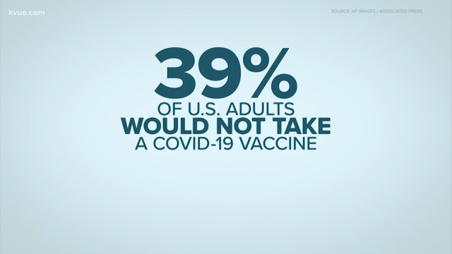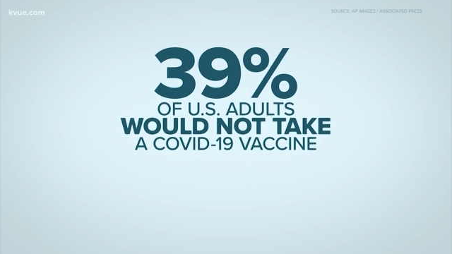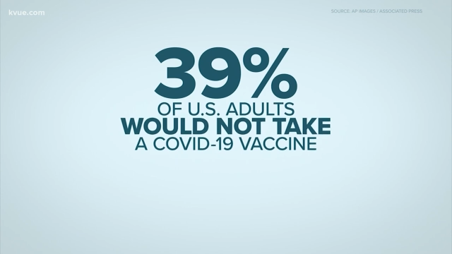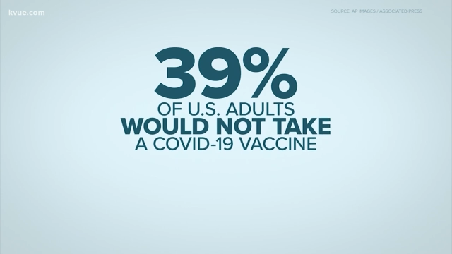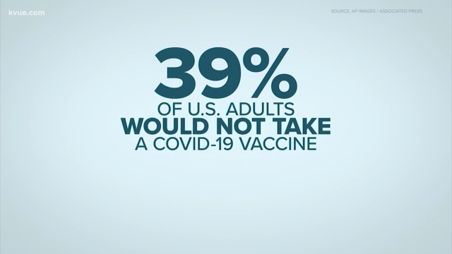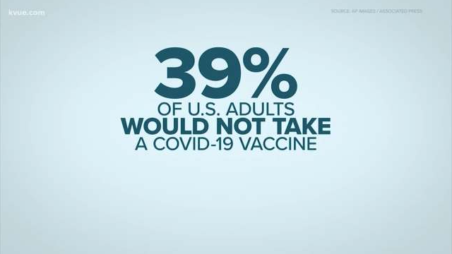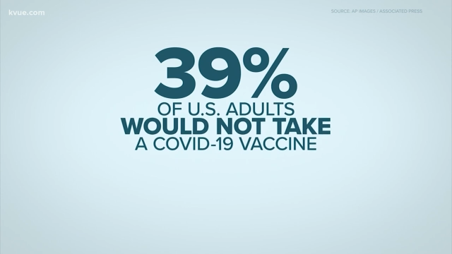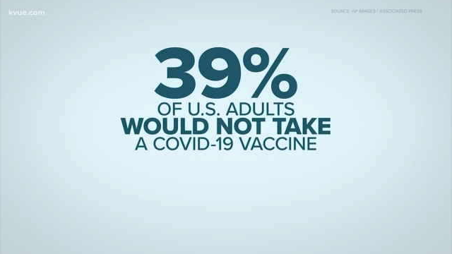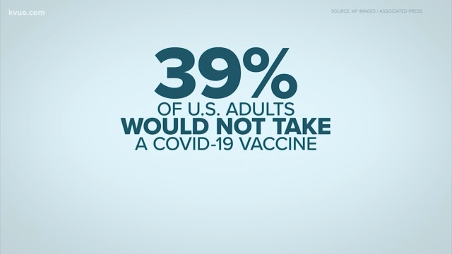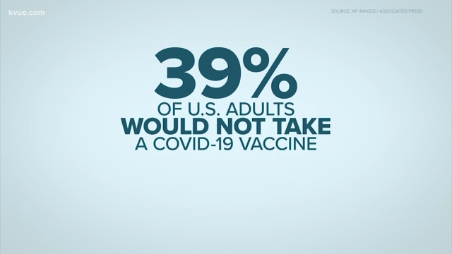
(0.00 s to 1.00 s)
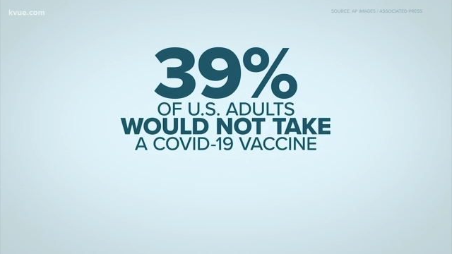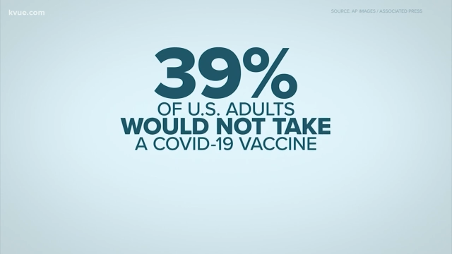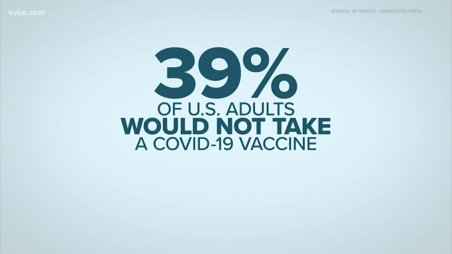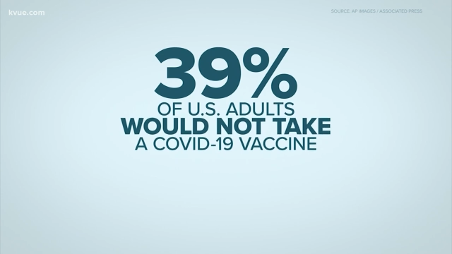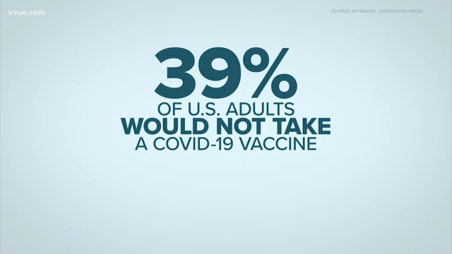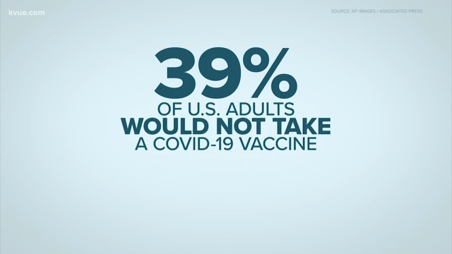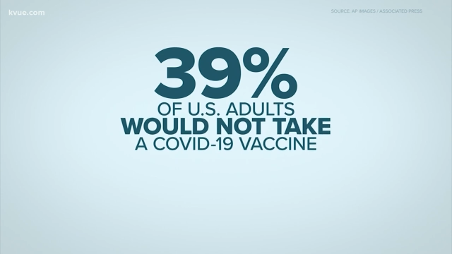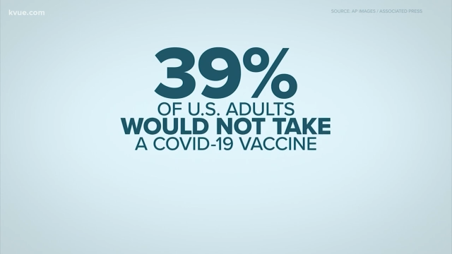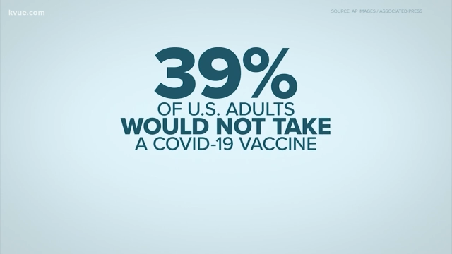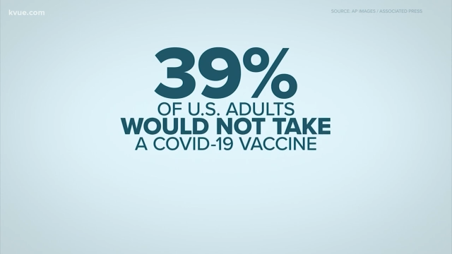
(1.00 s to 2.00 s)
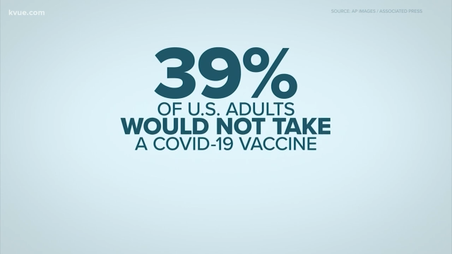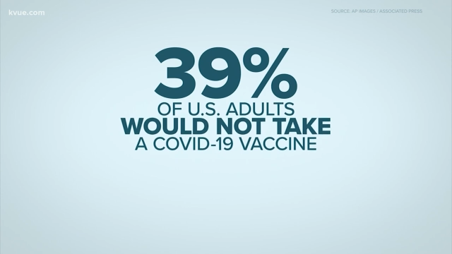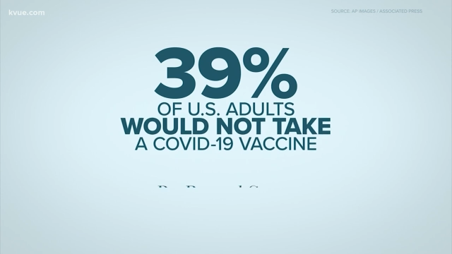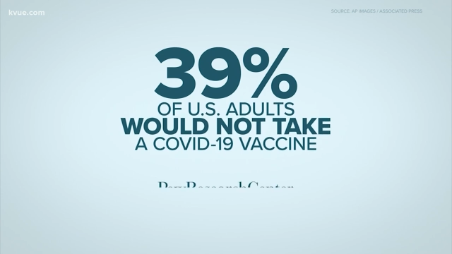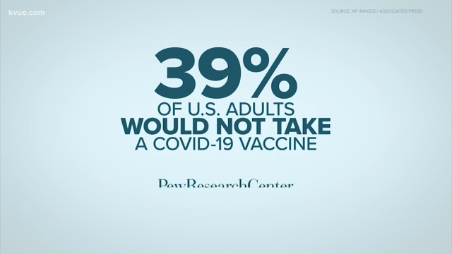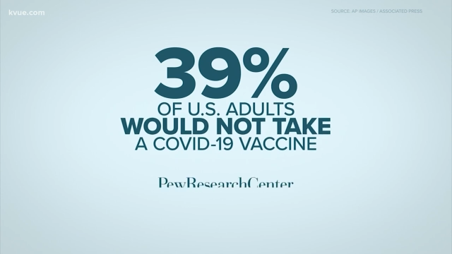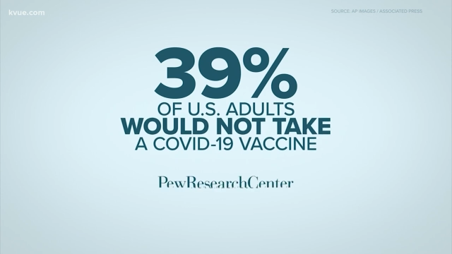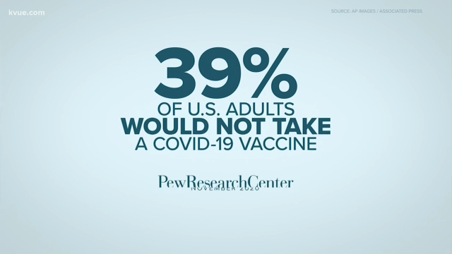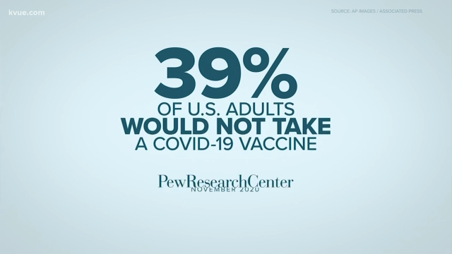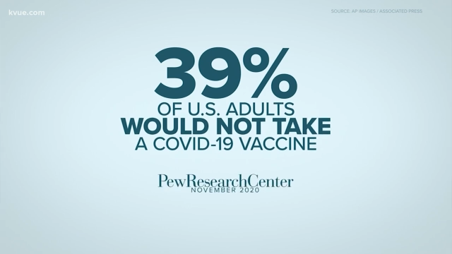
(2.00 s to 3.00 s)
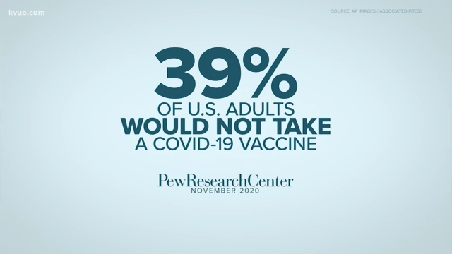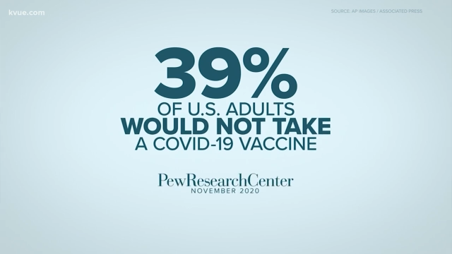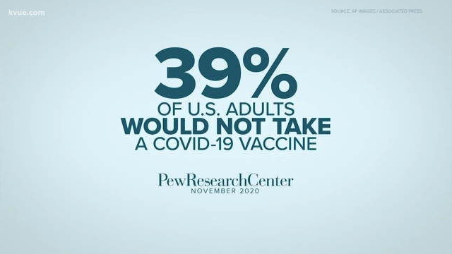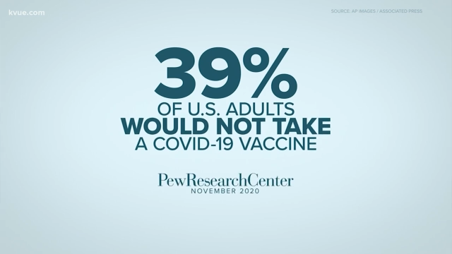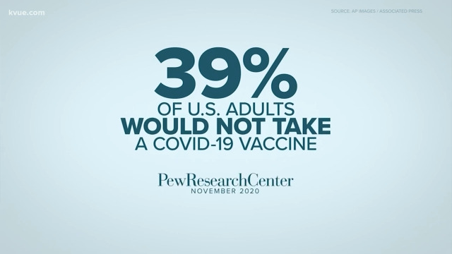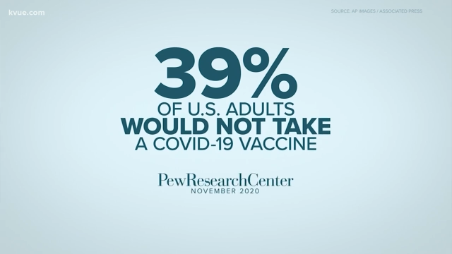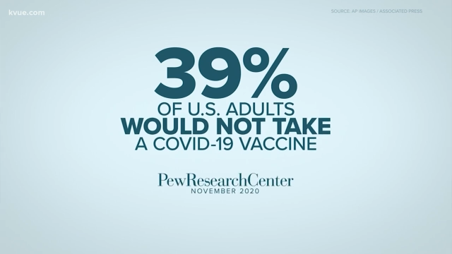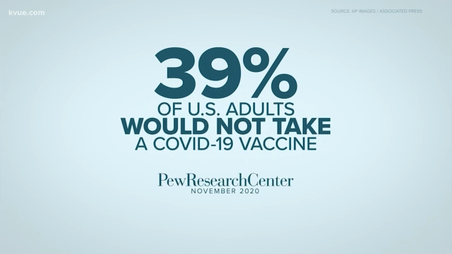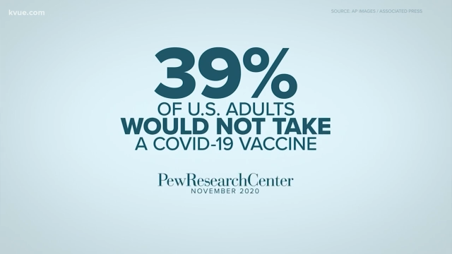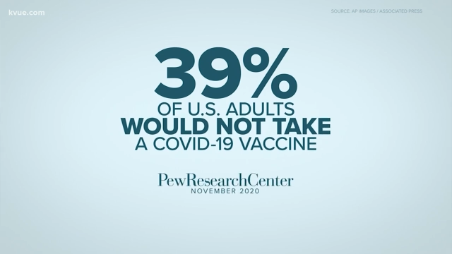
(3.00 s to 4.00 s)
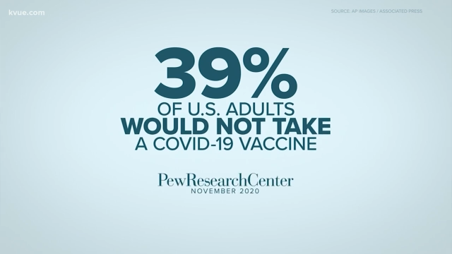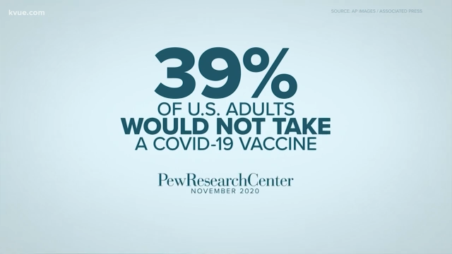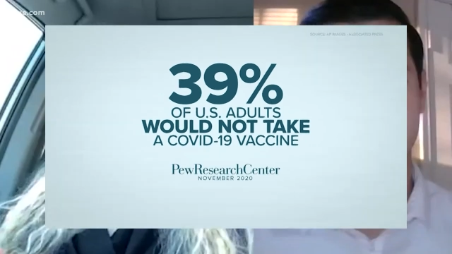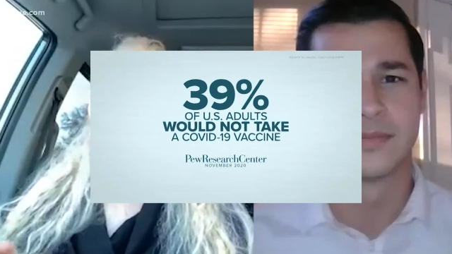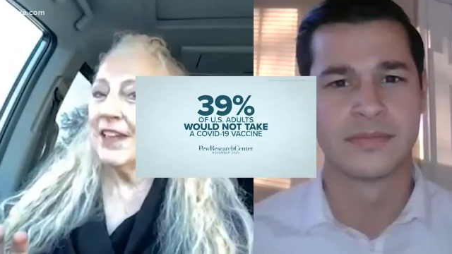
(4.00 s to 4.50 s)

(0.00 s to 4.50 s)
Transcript: Nobody's mouth can be seen.